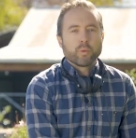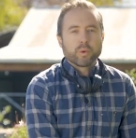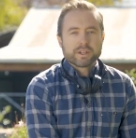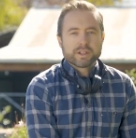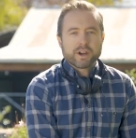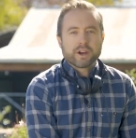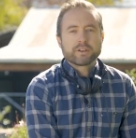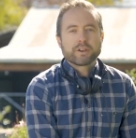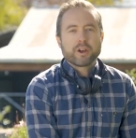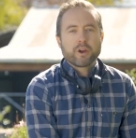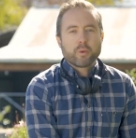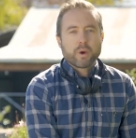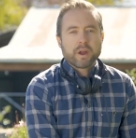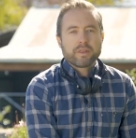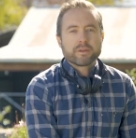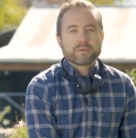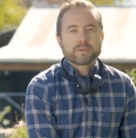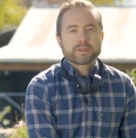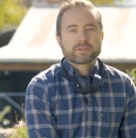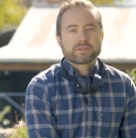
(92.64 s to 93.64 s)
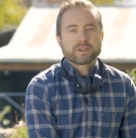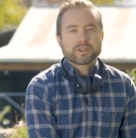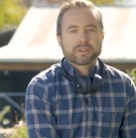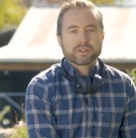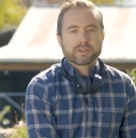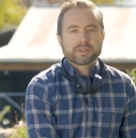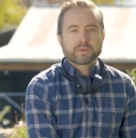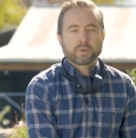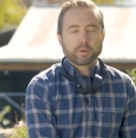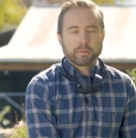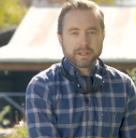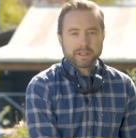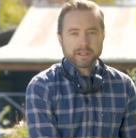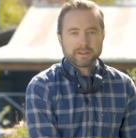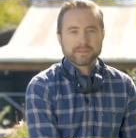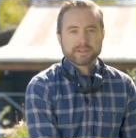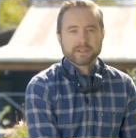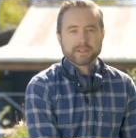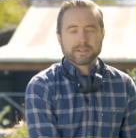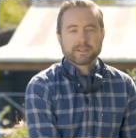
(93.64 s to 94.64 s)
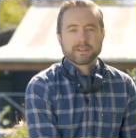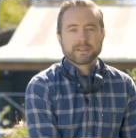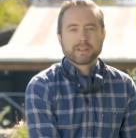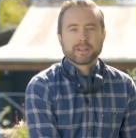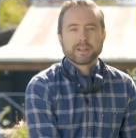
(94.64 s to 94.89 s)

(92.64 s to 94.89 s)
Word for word: We don't know when the restrictions will be lifted,